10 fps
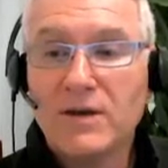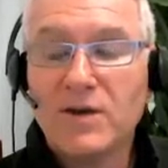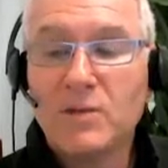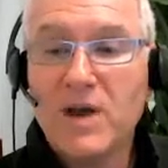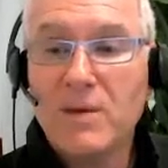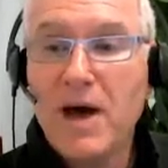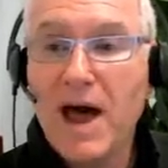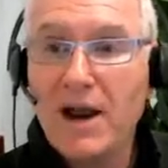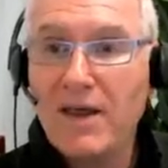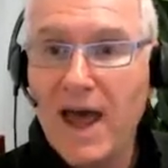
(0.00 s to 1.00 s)
to be
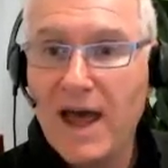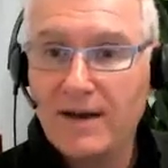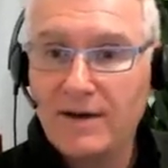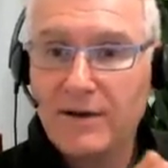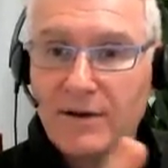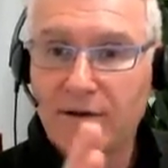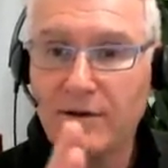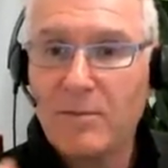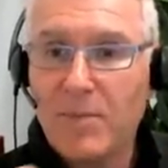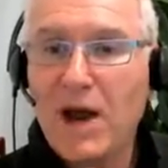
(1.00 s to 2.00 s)
part of
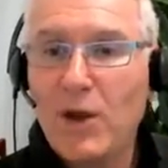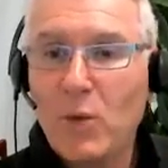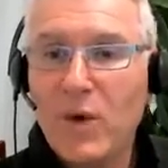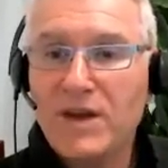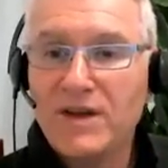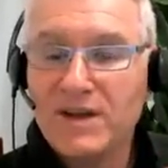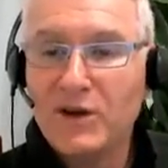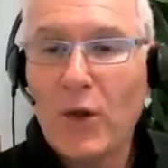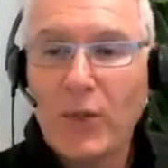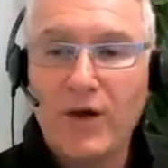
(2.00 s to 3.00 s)
the winners,
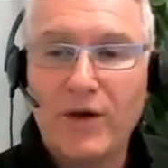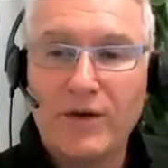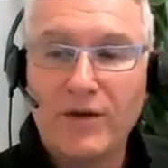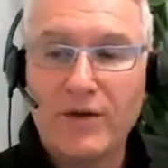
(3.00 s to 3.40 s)
and not the